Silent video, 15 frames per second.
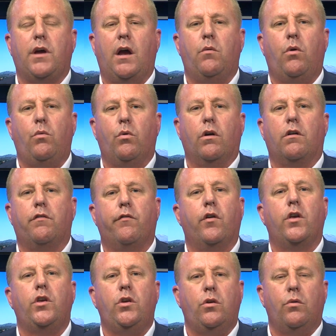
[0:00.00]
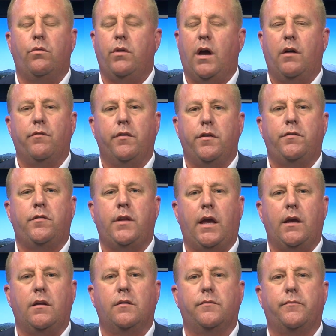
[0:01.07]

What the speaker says: I will work for you, not for the state.